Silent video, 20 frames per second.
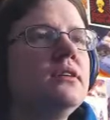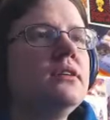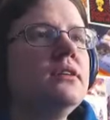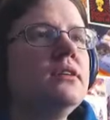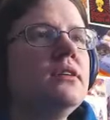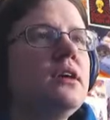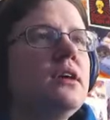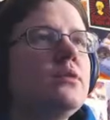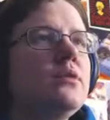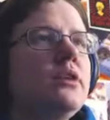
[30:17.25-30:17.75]

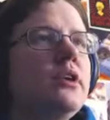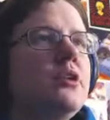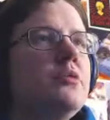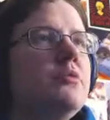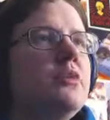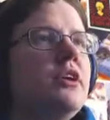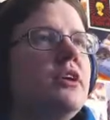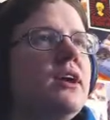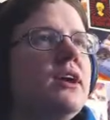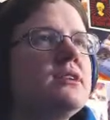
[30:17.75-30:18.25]
not worry
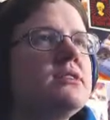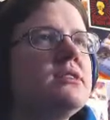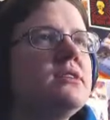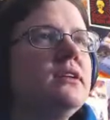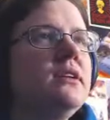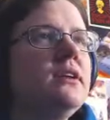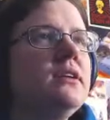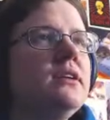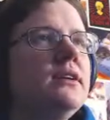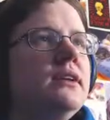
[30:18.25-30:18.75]
about
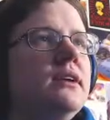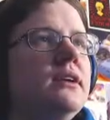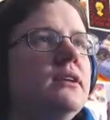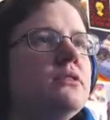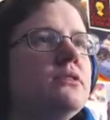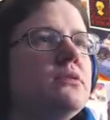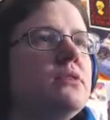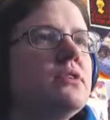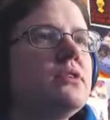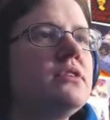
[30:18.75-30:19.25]
accidentally clicking
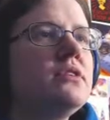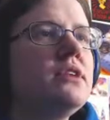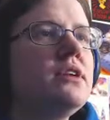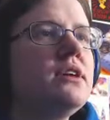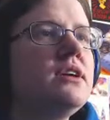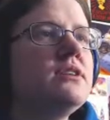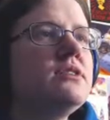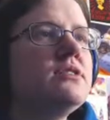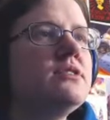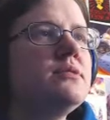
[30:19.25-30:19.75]
the wrong
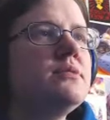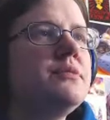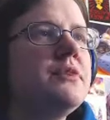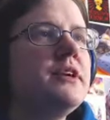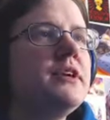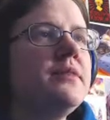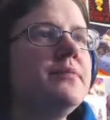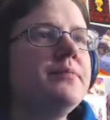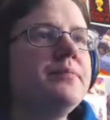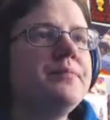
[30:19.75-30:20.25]
thing or
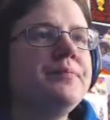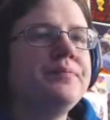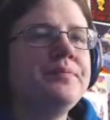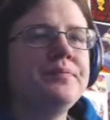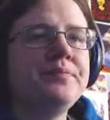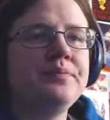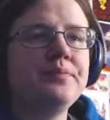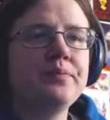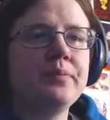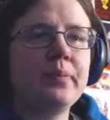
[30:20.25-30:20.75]
something.
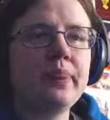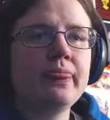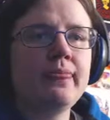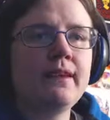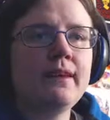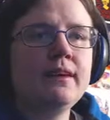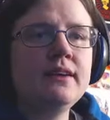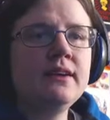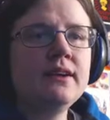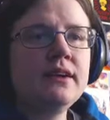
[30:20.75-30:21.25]

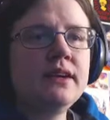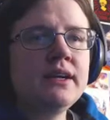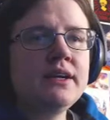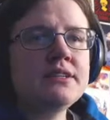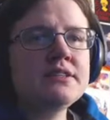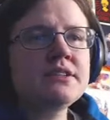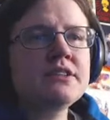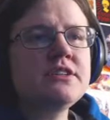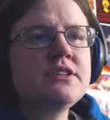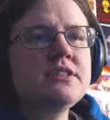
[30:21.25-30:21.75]
It
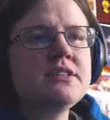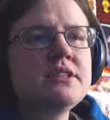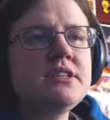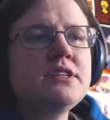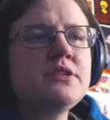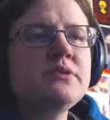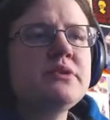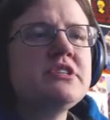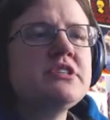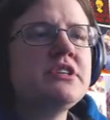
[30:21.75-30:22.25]
is good to see
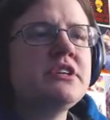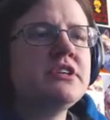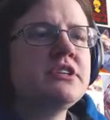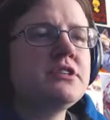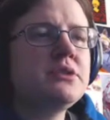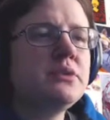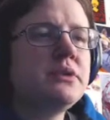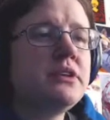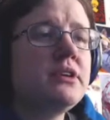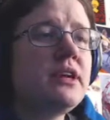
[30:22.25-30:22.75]
you
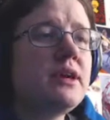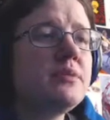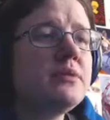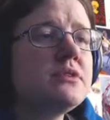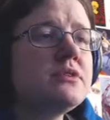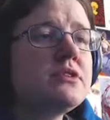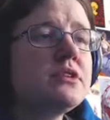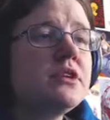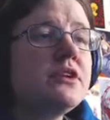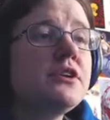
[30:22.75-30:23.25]
returned. Were you able
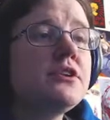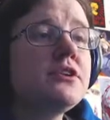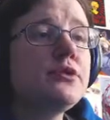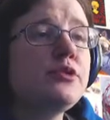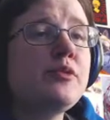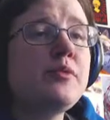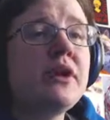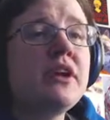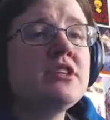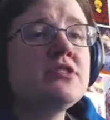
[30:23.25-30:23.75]
to secure the
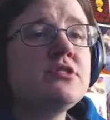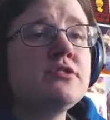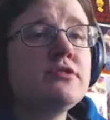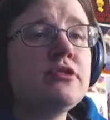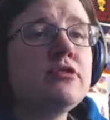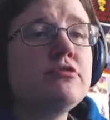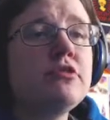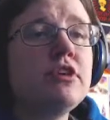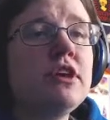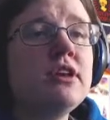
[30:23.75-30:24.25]
remains of
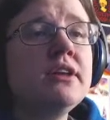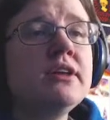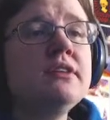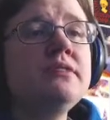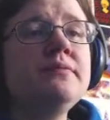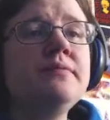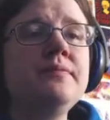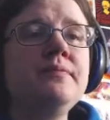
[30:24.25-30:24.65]
our fallen?